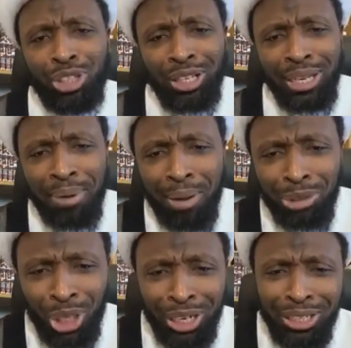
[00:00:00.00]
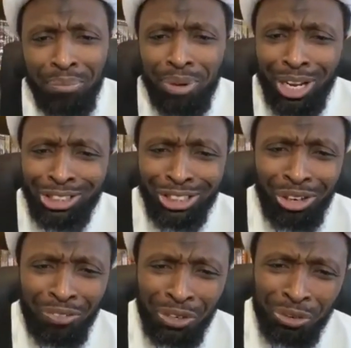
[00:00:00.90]
Tell them, I'm sharing the blessing
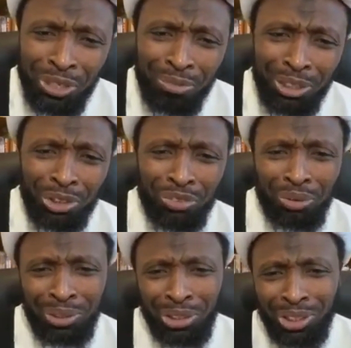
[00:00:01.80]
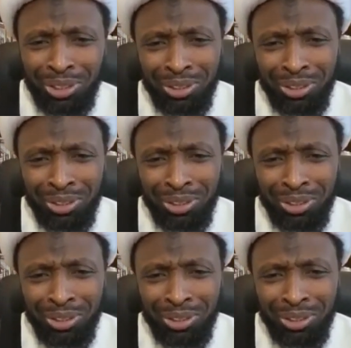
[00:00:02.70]
of the holy month of Ramadan.